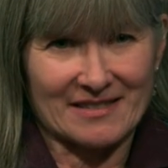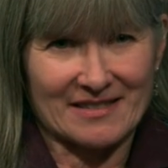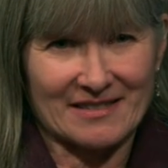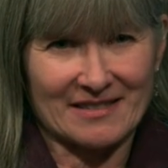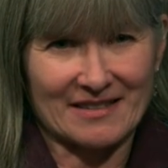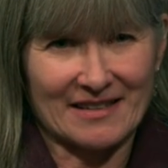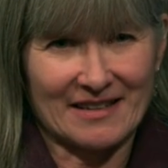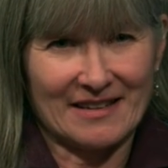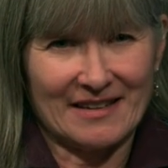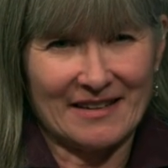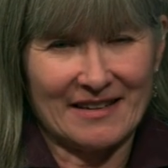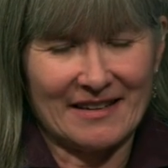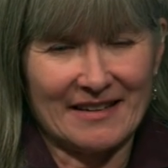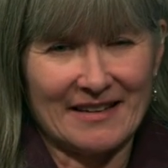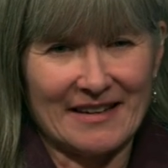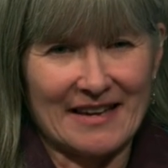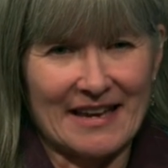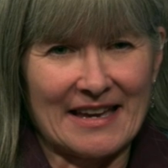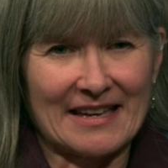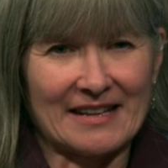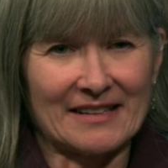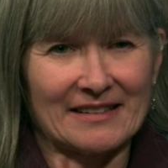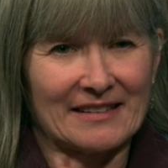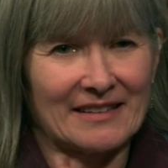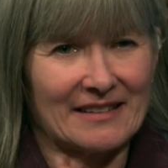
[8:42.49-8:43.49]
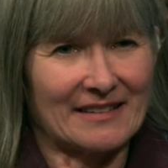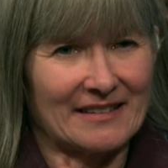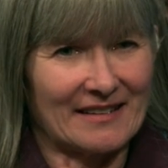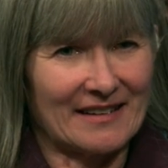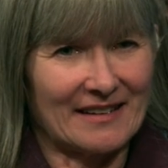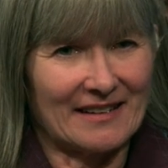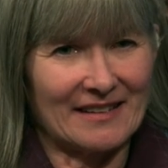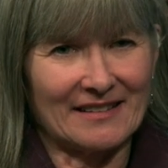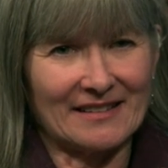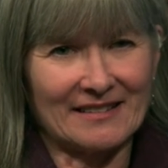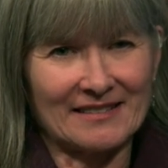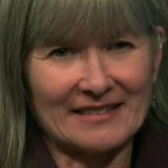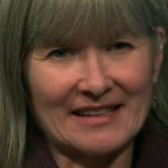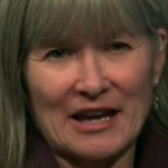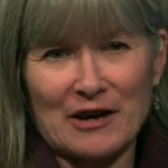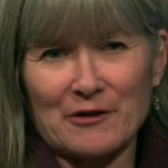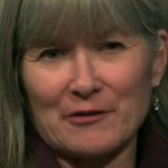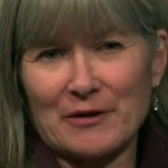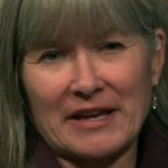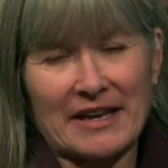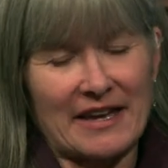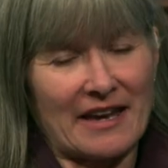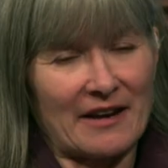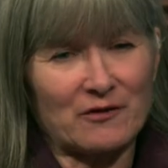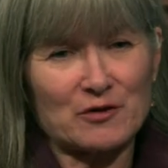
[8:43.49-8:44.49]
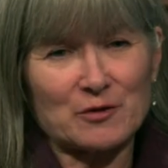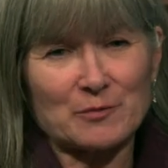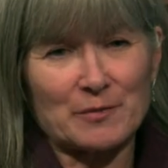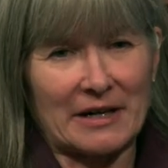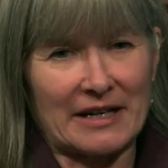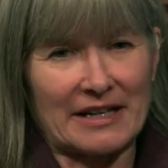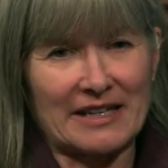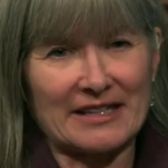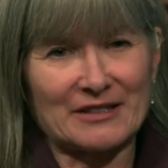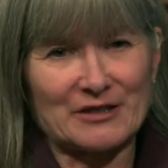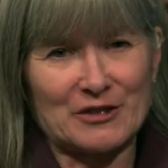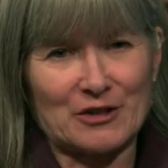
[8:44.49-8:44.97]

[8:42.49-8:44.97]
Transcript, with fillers: Yeah. Very important to us. Allowing everybody